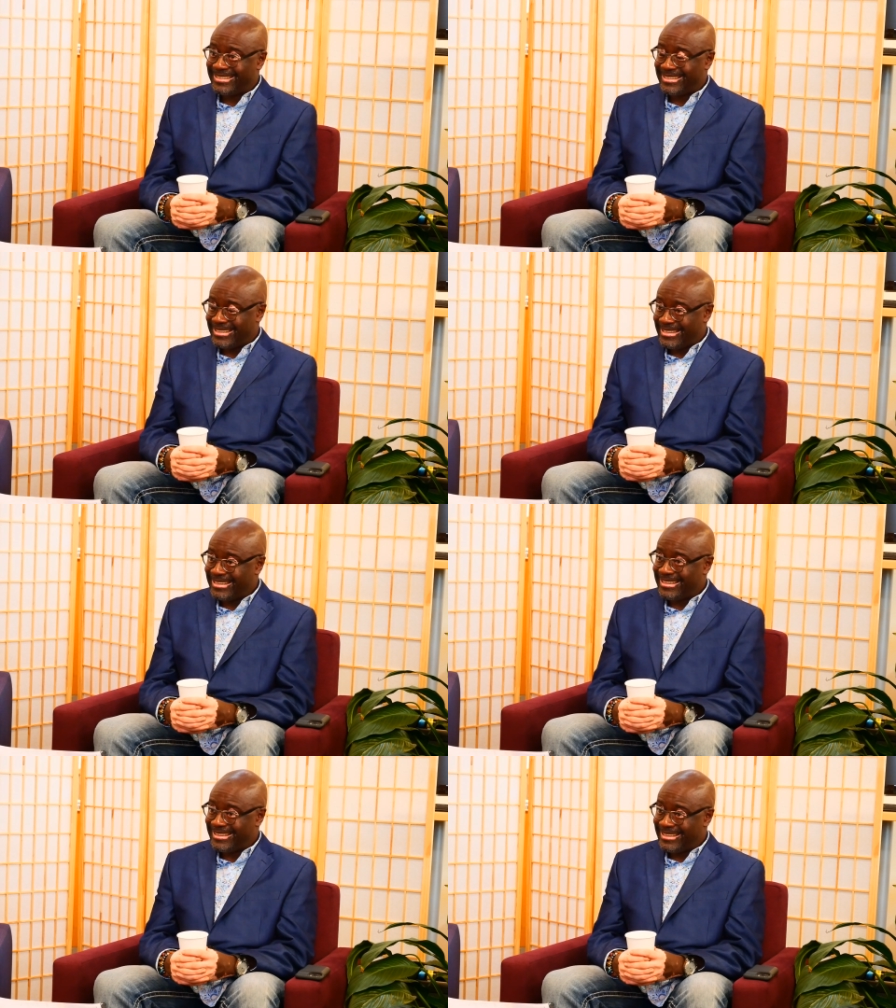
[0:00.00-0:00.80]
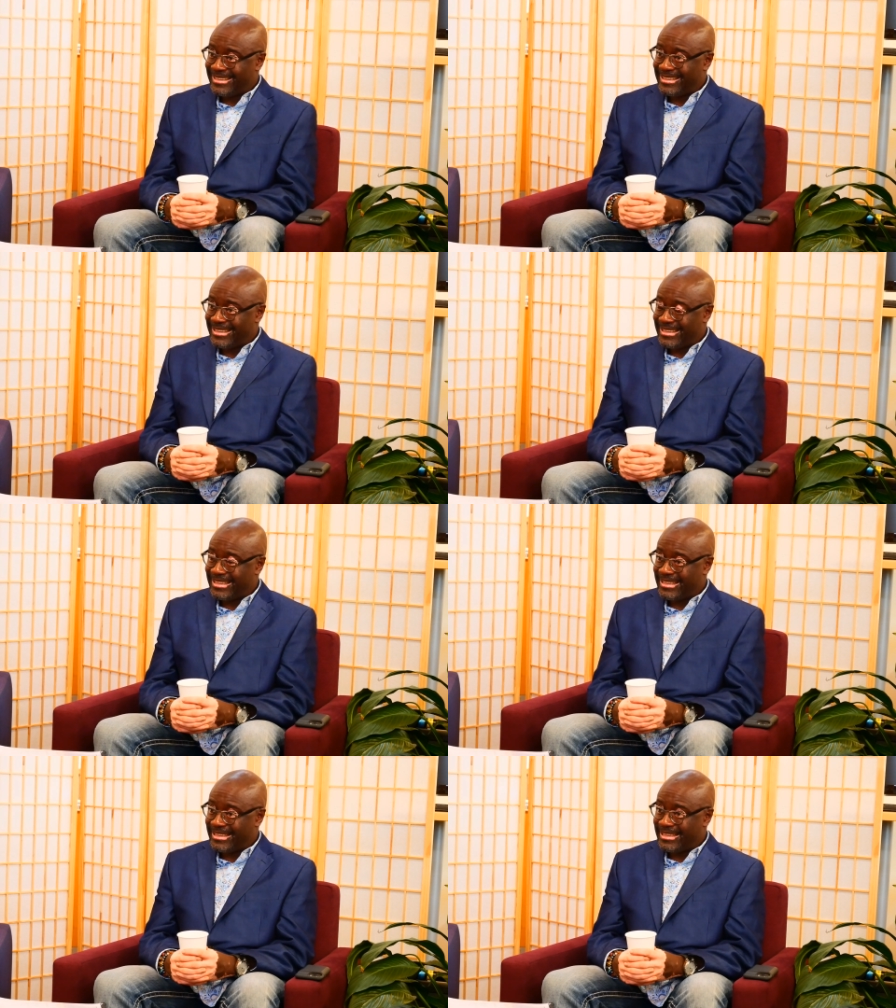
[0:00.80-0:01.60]
Um, that's
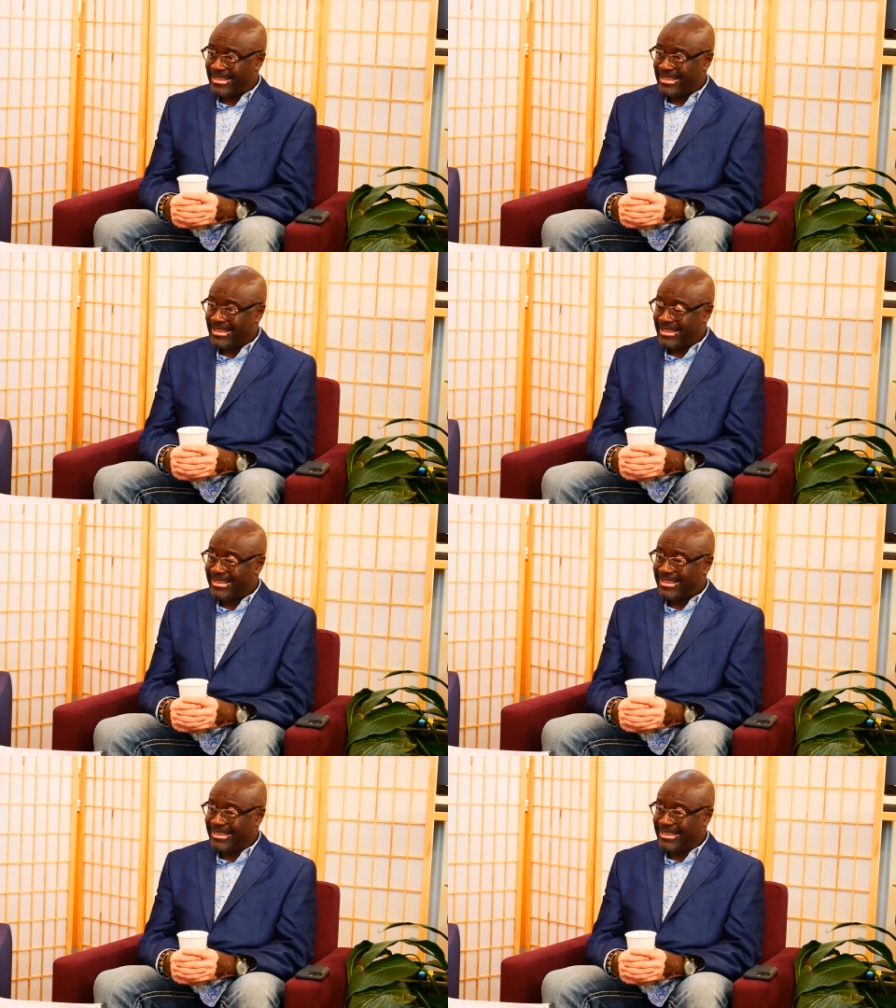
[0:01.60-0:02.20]
so archetypal,